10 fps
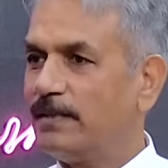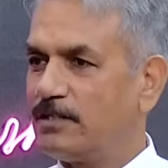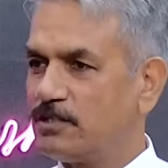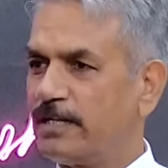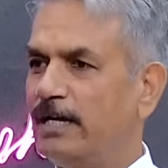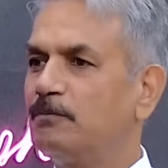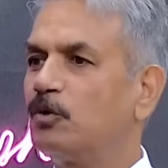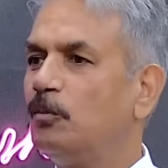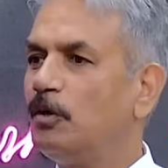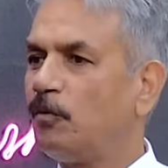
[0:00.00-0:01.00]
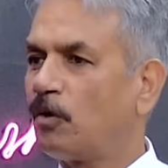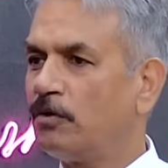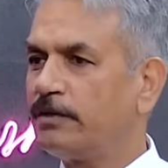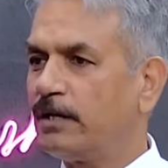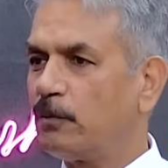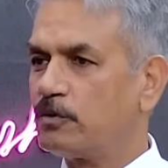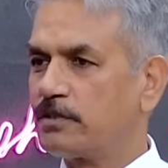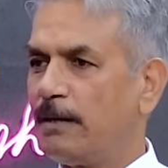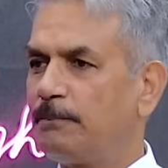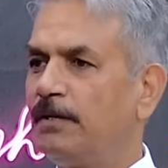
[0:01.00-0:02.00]
There is a time global war on terror was
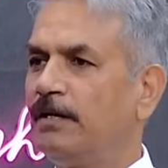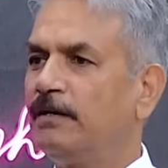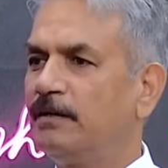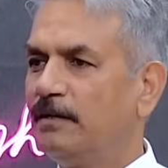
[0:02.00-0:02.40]
happening.